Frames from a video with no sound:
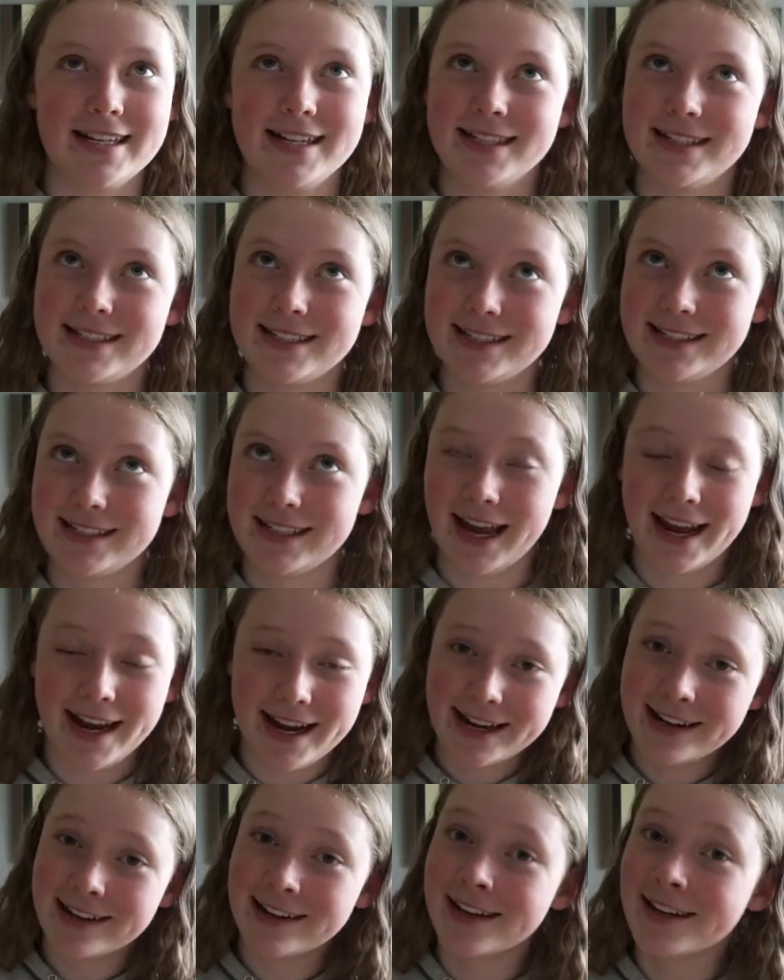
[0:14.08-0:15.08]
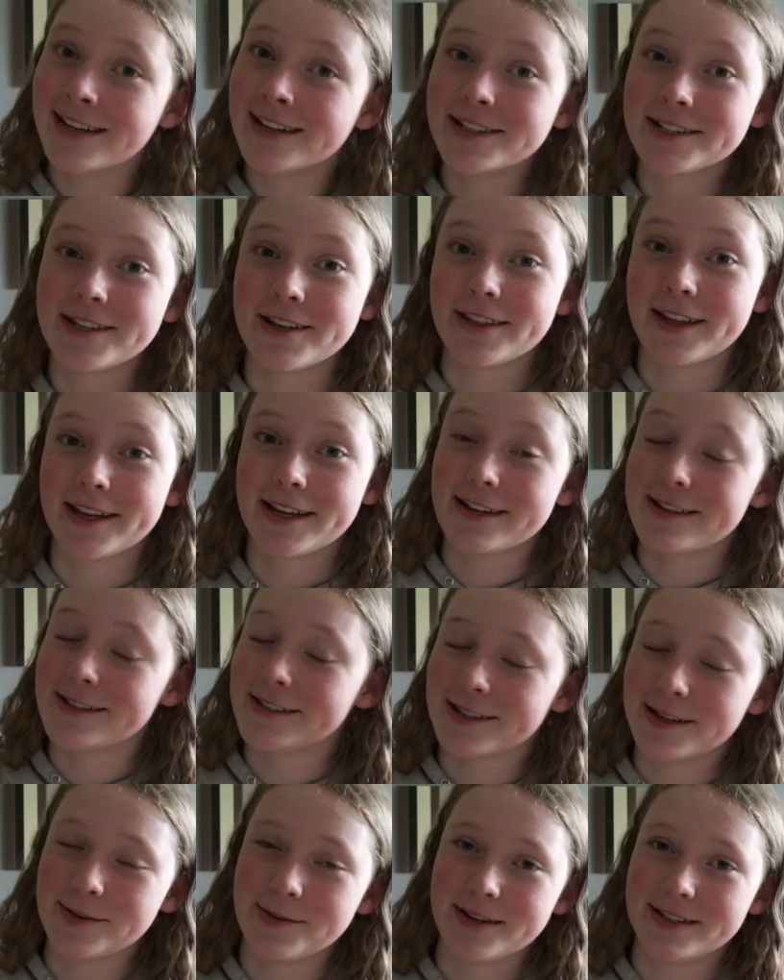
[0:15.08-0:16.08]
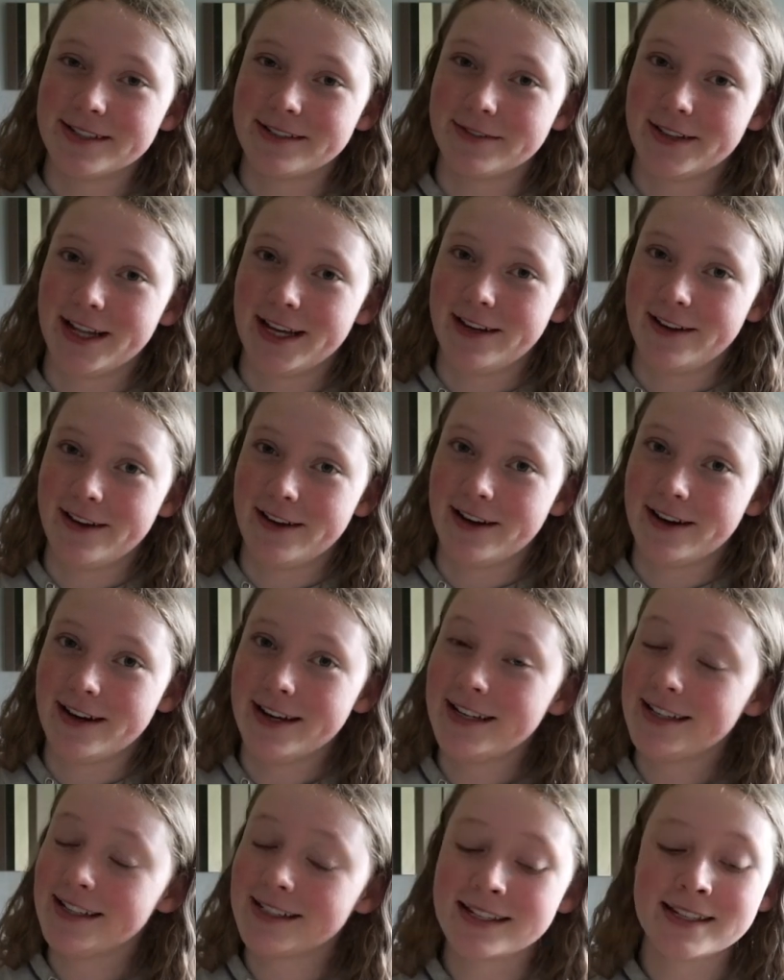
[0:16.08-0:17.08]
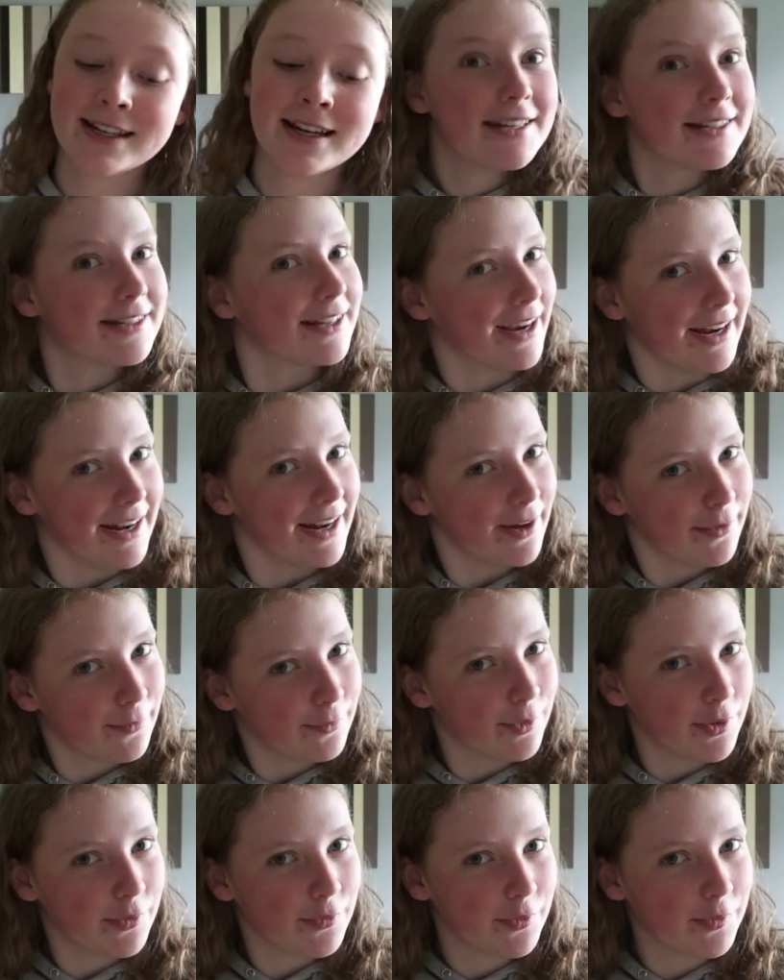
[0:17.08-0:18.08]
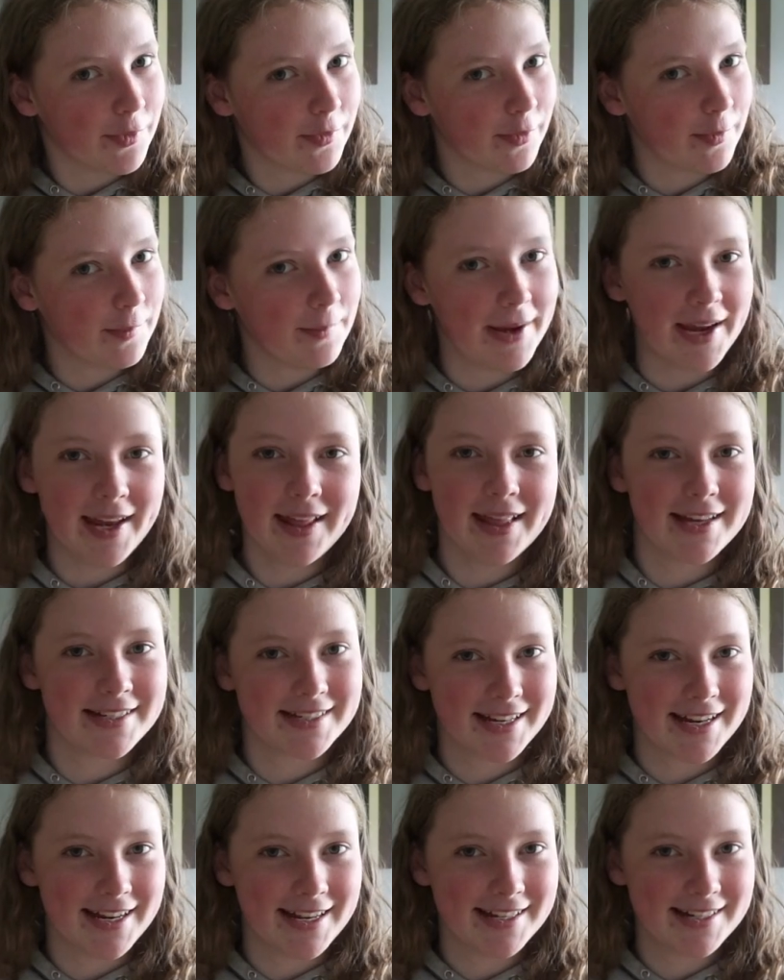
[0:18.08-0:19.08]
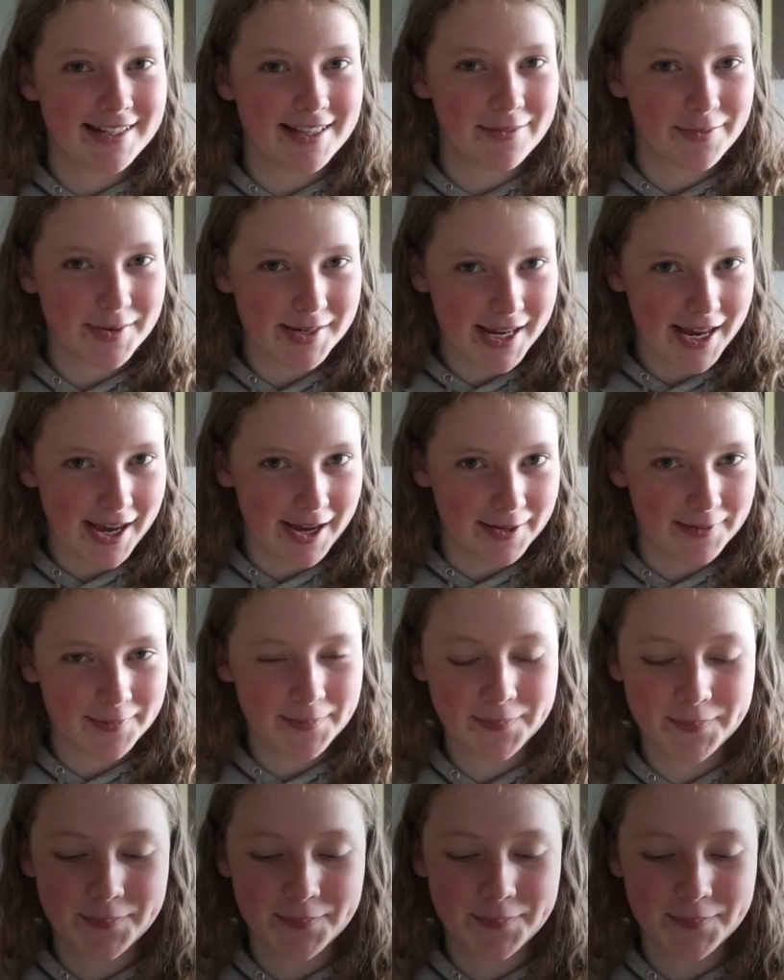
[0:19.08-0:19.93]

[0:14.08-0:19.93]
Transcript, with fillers: insane, so thank you so much for that, you guys. So enough waffle from me, let's get into the video.